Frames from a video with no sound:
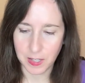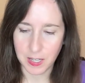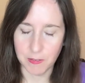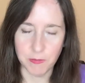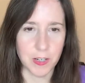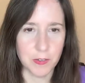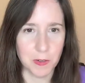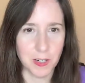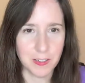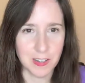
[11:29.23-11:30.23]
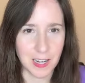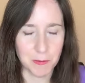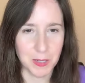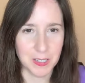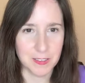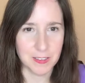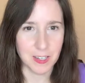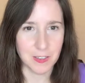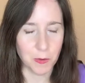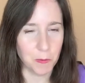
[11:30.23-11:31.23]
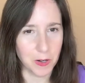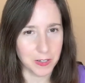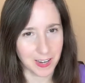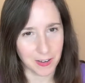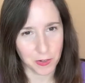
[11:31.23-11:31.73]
the Inflation Reduction Act because they don't want to have